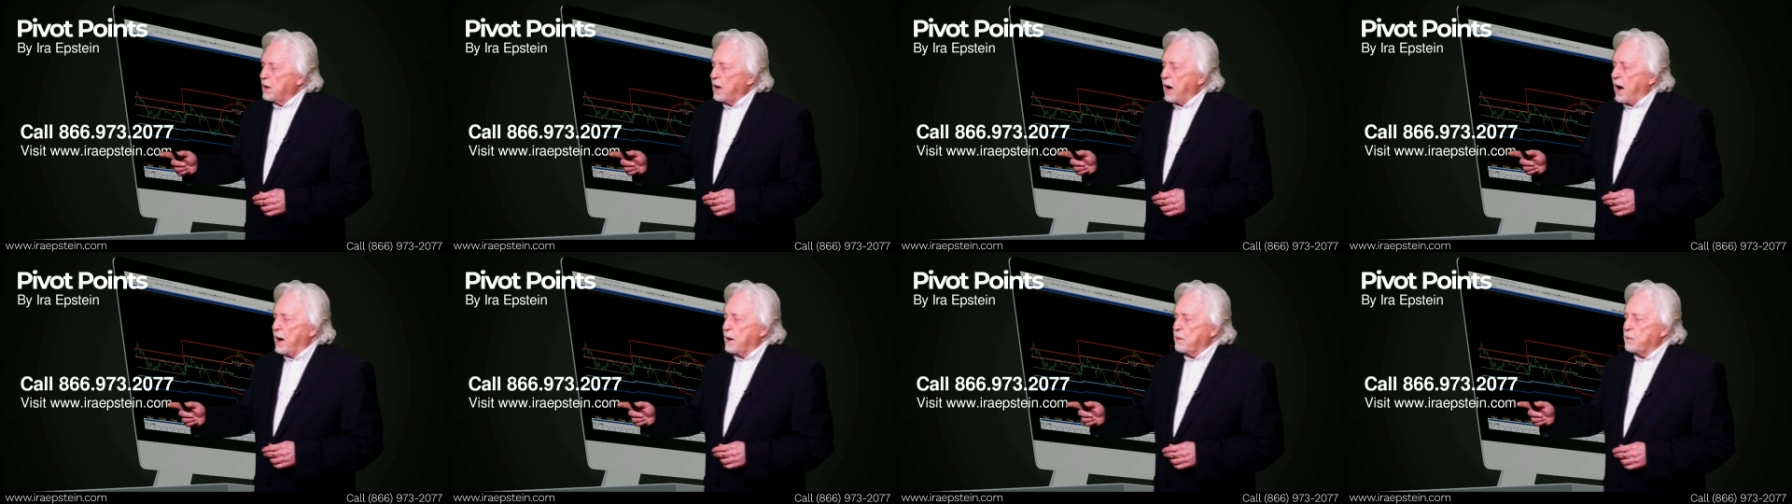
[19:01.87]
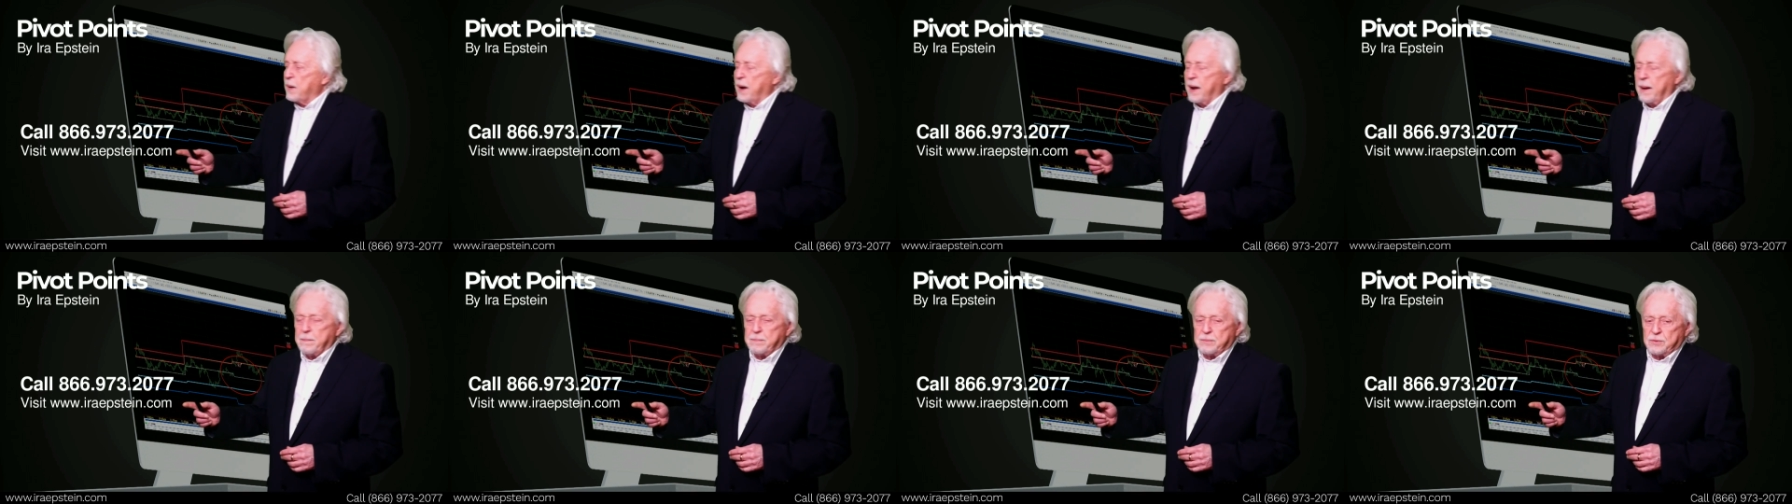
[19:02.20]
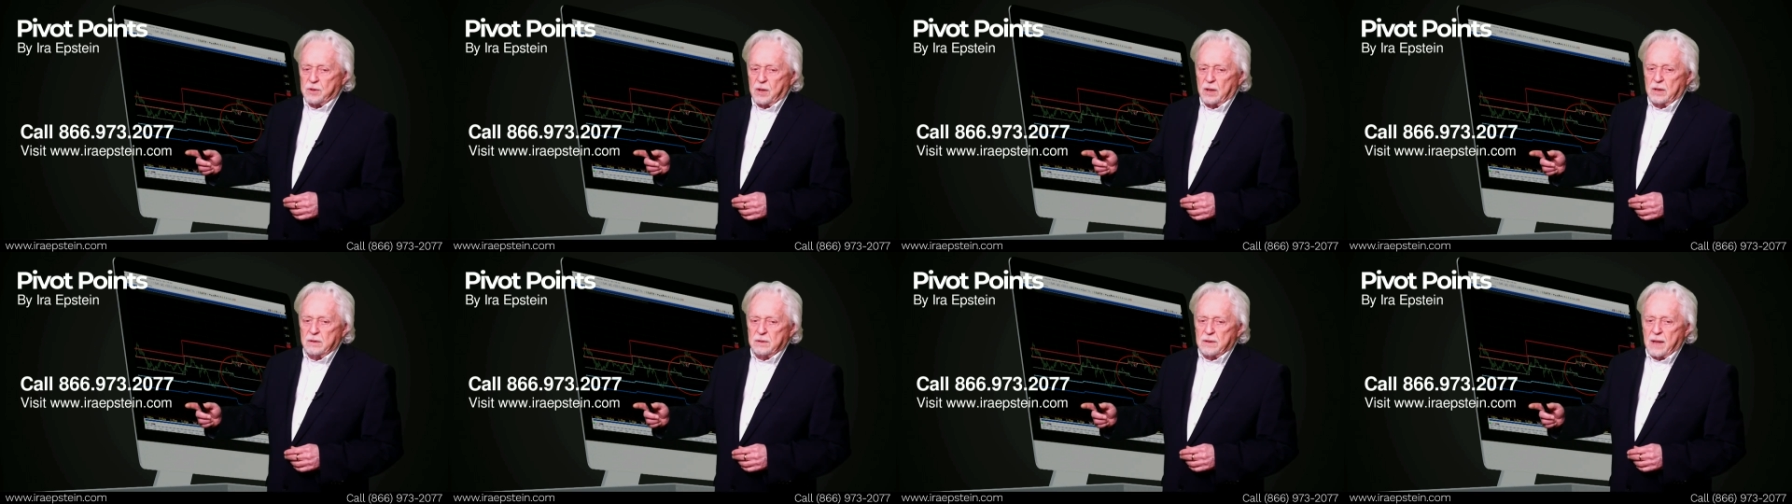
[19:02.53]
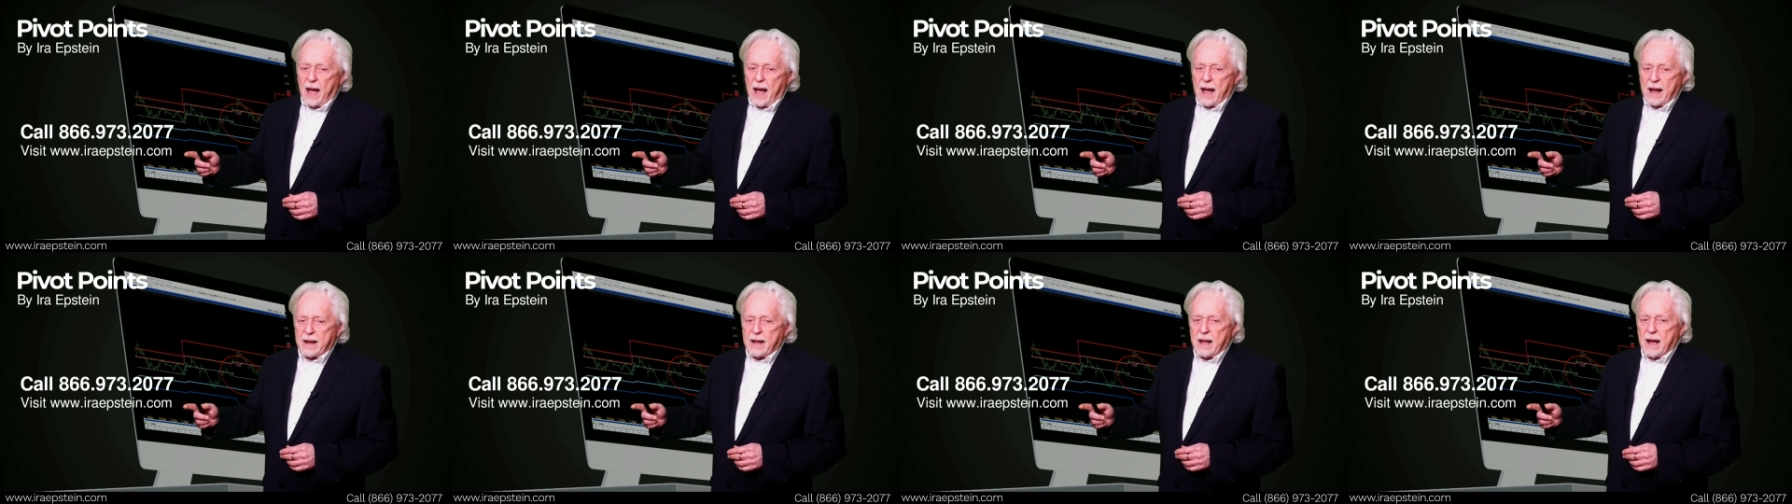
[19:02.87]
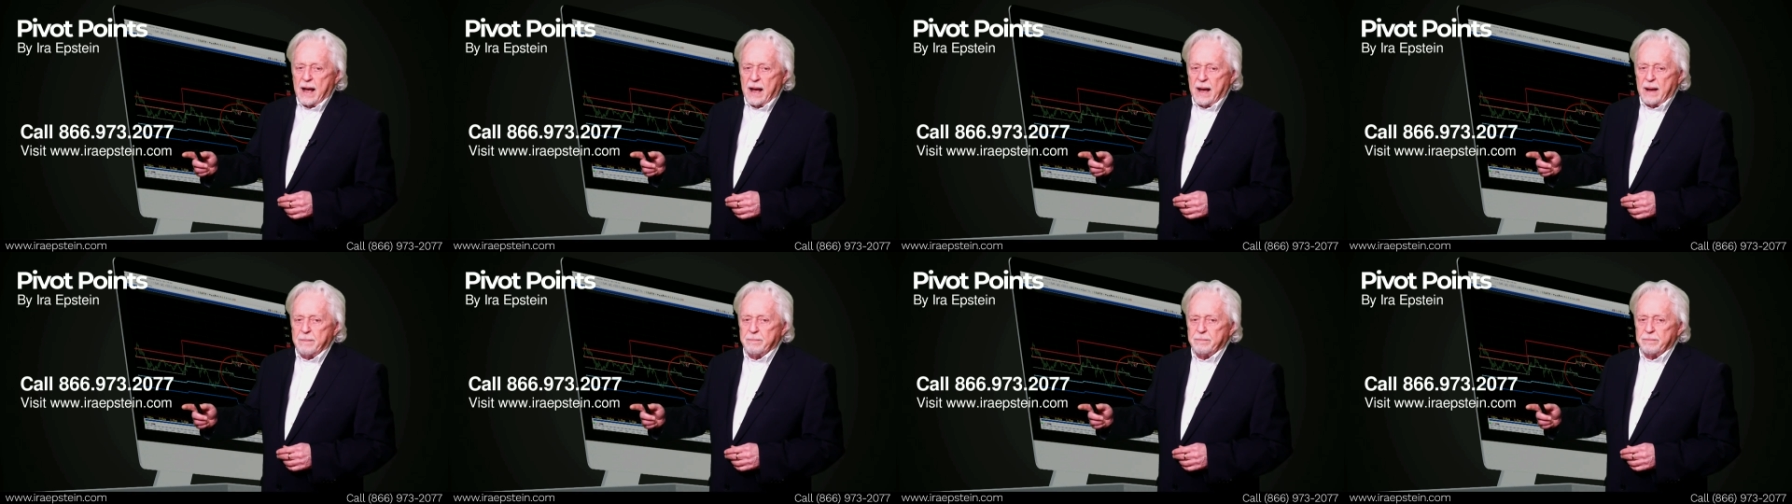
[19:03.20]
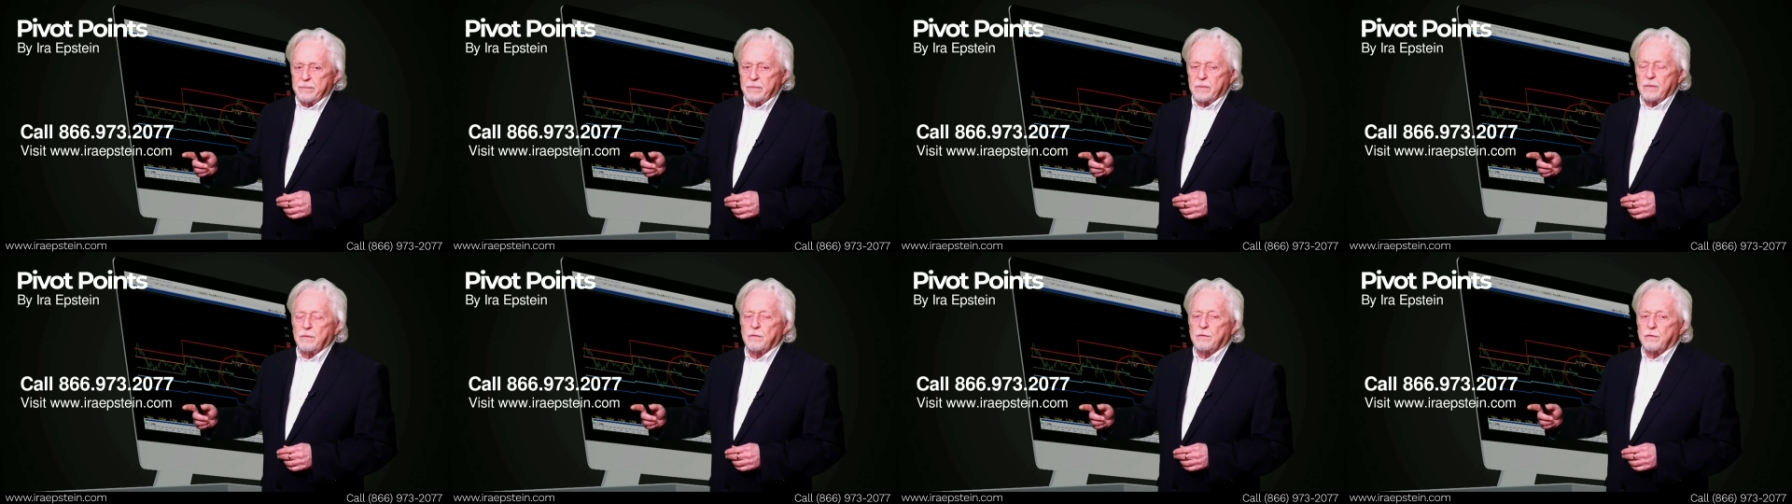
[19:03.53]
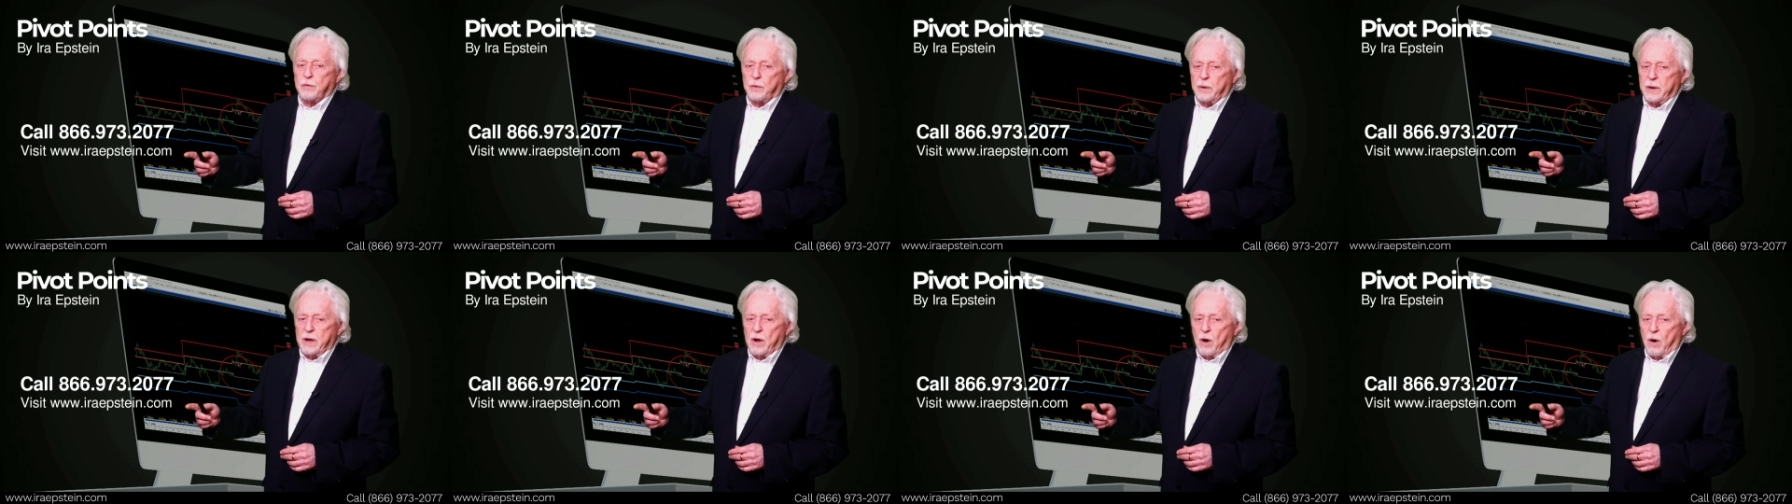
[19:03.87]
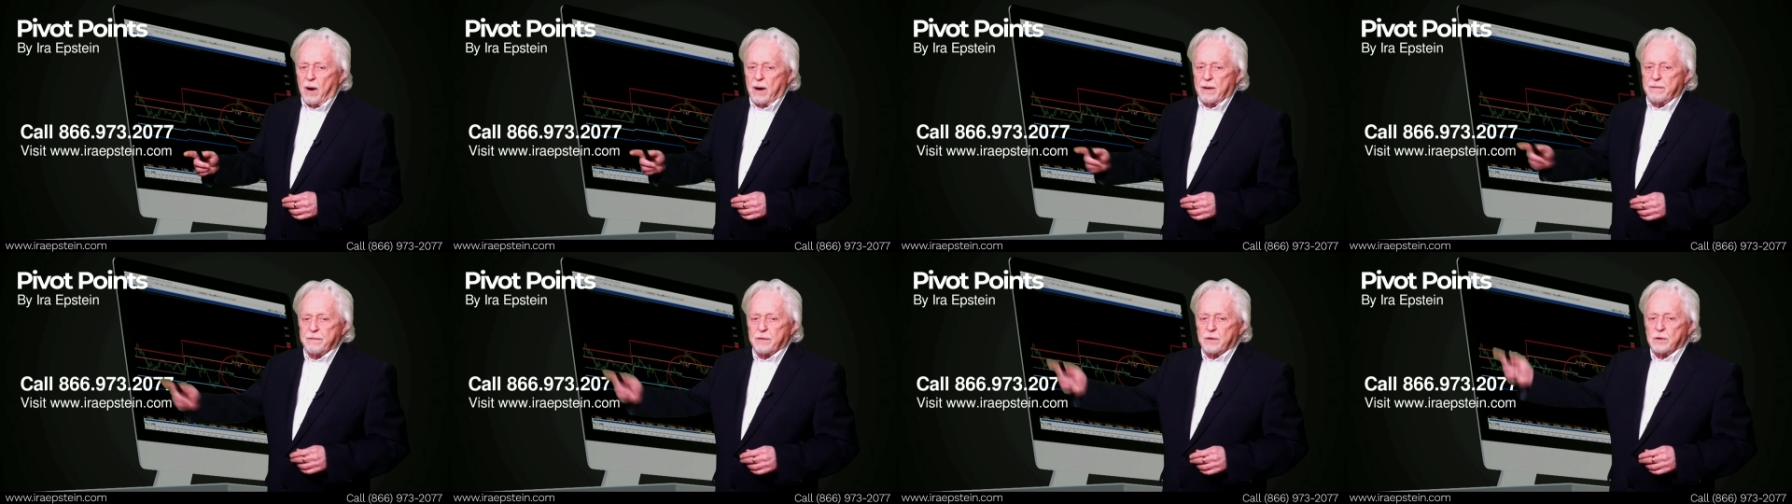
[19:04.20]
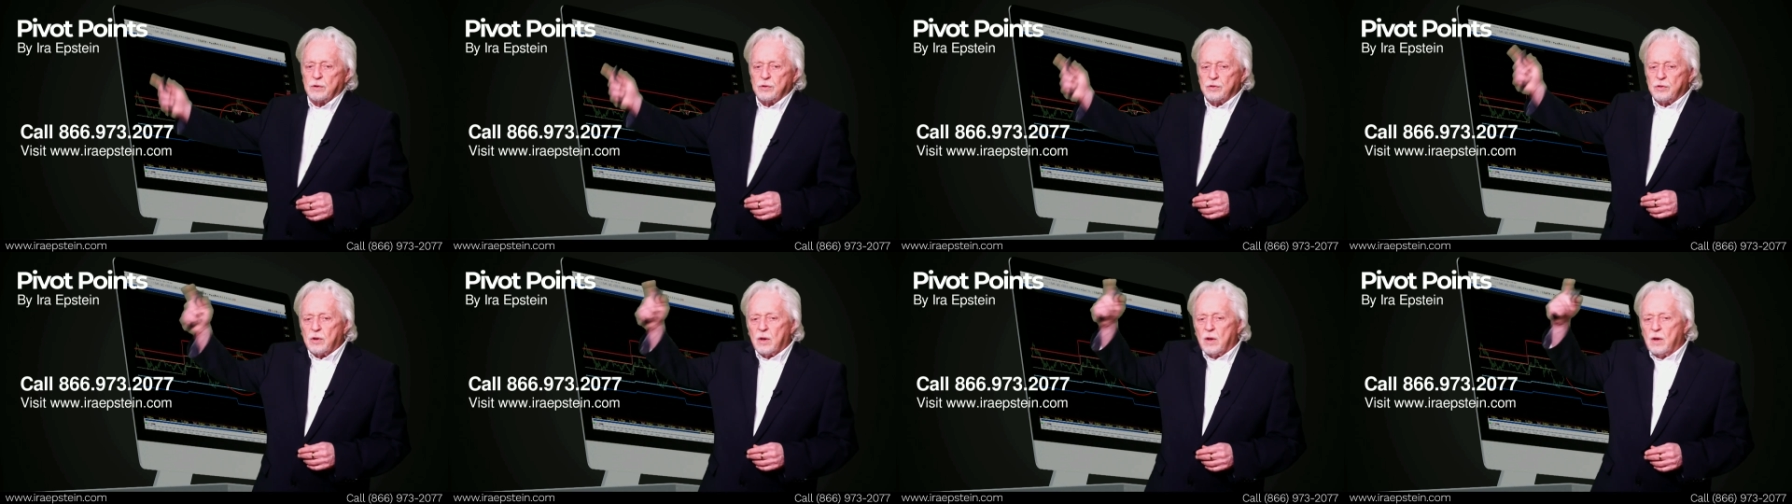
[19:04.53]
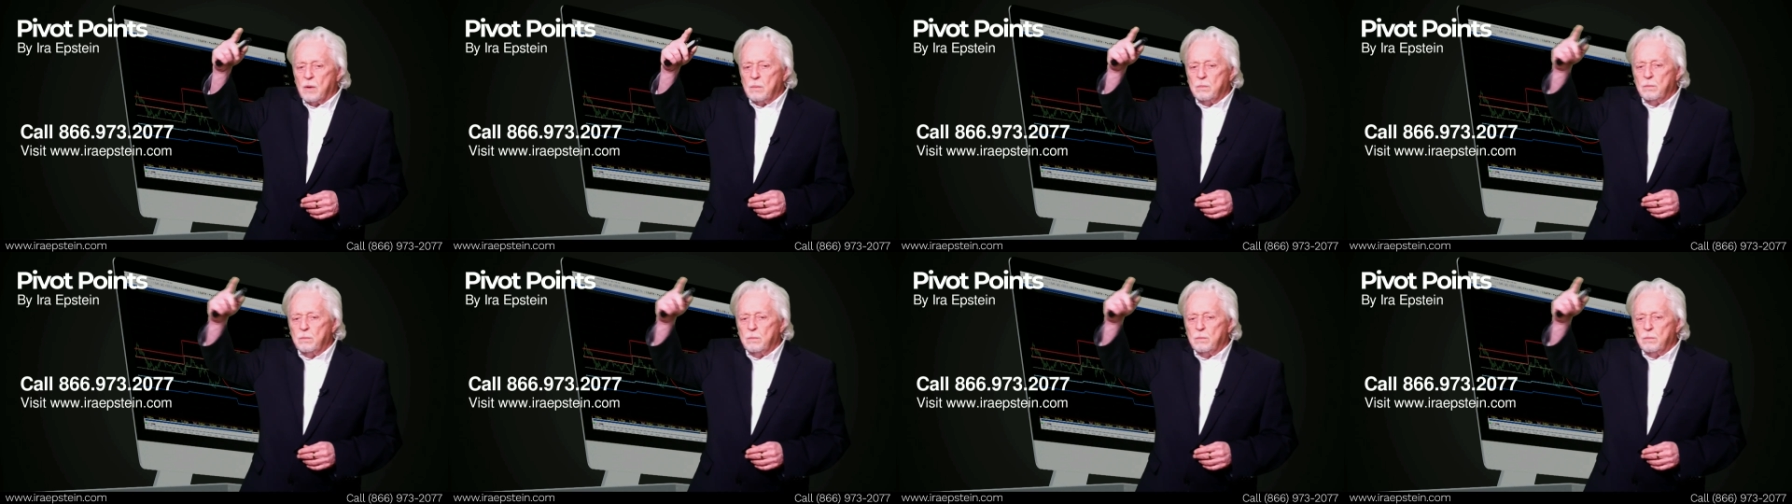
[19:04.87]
iraepstein.com, free offers.